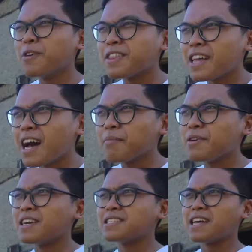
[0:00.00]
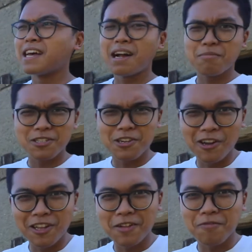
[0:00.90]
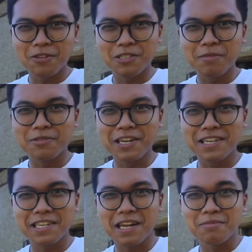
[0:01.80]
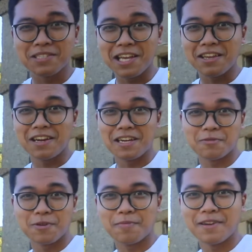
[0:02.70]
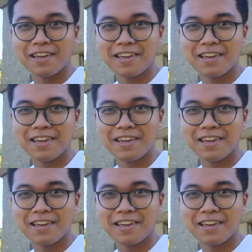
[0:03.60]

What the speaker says: With that being said, I'm gonna start looking for subjects and I'm gonna take you guys with me.